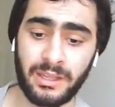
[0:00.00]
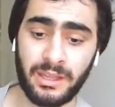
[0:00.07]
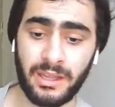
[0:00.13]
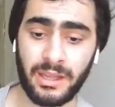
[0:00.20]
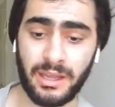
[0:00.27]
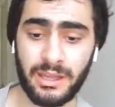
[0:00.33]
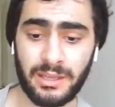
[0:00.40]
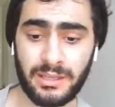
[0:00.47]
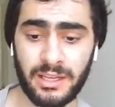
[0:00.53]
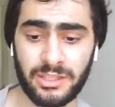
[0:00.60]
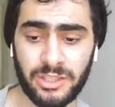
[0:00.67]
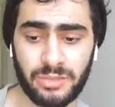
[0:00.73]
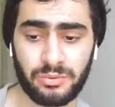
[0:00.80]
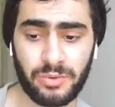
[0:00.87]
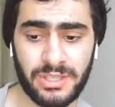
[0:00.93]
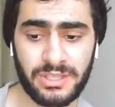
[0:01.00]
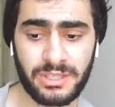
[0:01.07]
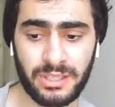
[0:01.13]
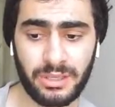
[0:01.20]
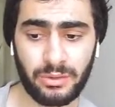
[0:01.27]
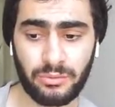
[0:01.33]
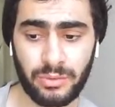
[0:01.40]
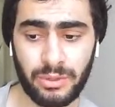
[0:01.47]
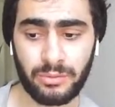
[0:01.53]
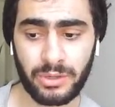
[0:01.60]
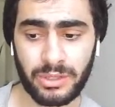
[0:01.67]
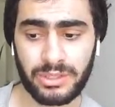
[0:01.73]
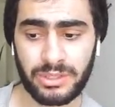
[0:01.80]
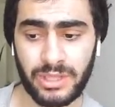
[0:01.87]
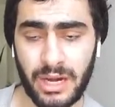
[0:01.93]
And I just recently
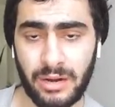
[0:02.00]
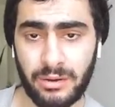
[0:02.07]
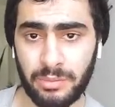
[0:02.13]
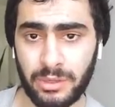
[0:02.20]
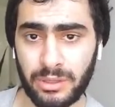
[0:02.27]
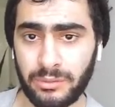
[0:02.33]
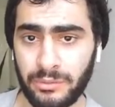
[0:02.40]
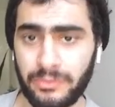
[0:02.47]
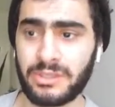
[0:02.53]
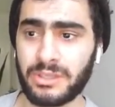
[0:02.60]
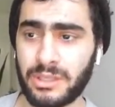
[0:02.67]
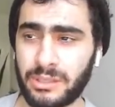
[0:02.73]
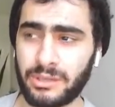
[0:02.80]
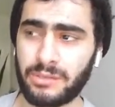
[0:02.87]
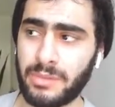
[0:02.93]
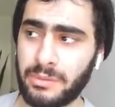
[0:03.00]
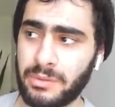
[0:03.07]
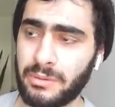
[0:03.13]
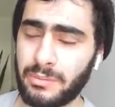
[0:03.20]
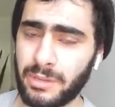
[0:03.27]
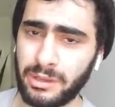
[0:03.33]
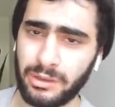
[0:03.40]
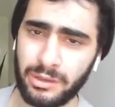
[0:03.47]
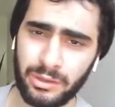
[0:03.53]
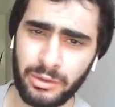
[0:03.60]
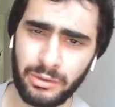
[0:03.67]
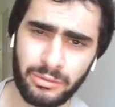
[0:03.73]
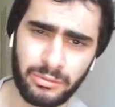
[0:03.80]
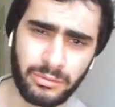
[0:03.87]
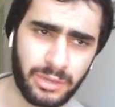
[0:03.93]
rewatched the Harry Potter movies like maybe a month
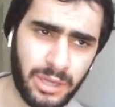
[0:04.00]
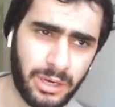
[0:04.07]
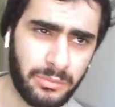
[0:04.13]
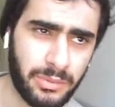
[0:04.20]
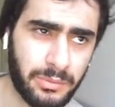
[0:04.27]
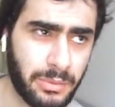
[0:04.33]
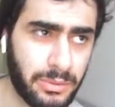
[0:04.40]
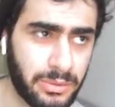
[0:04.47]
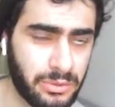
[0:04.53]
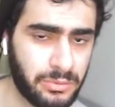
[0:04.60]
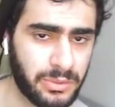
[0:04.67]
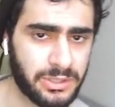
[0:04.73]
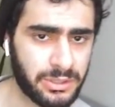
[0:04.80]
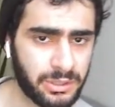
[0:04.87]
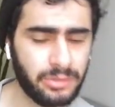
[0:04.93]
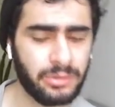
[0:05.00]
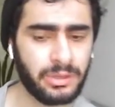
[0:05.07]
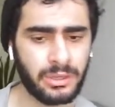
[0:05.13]
ago, or can't remember, maybe 2 months ago.